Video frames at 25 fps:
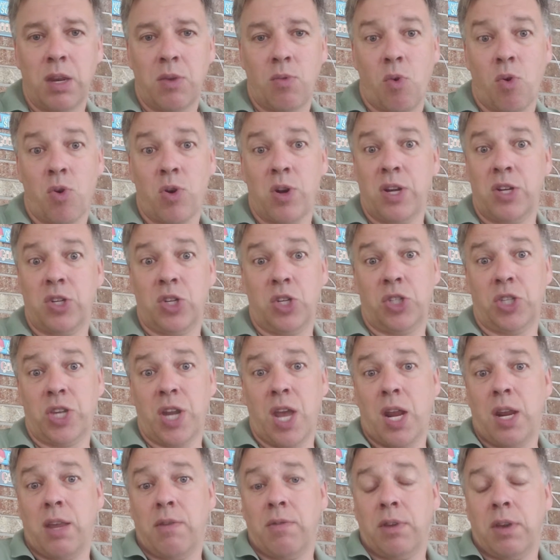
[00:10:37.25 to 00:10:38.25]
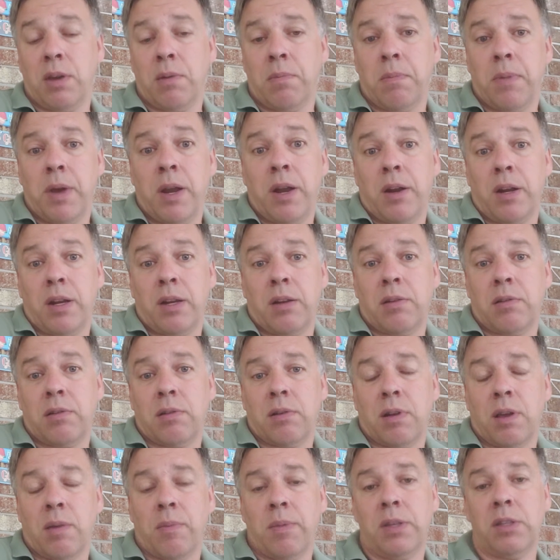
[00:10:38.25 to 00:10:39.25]
Or just not even getting married.
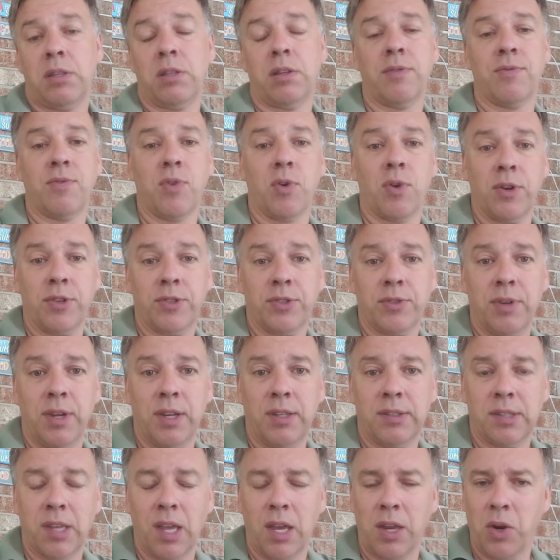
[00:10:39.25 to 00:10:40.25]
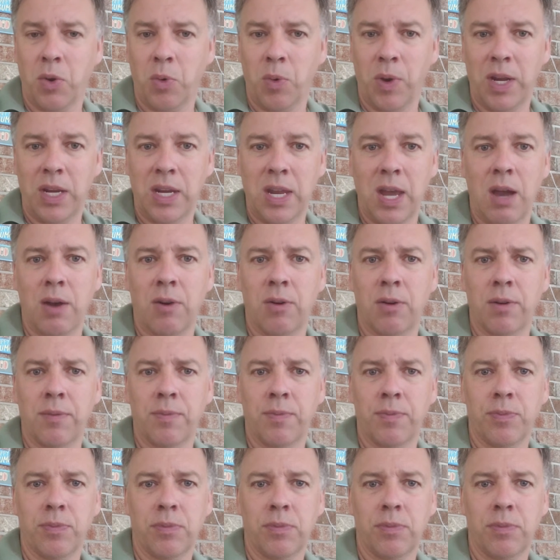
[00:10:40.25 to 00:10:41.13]
I mean, the divorce rate's on the way down.